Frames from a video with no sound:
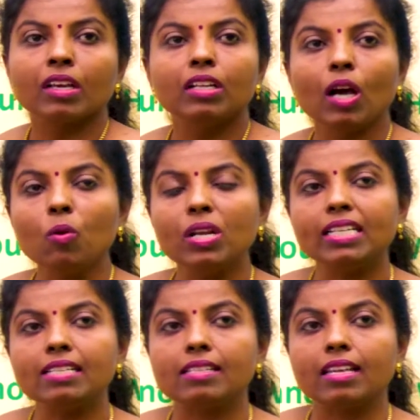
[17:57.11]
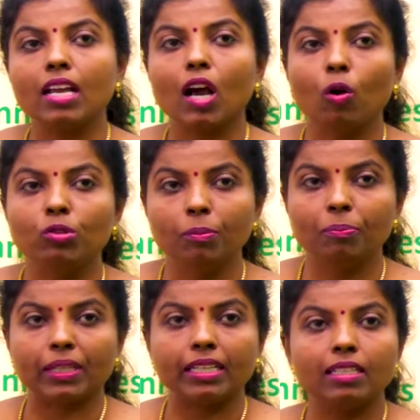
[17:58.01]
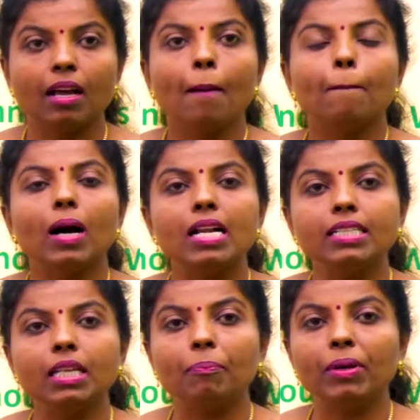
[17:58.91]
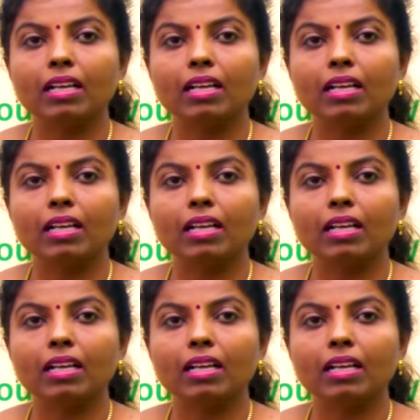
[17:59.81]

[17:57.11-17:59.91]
Now let us see how to print multiple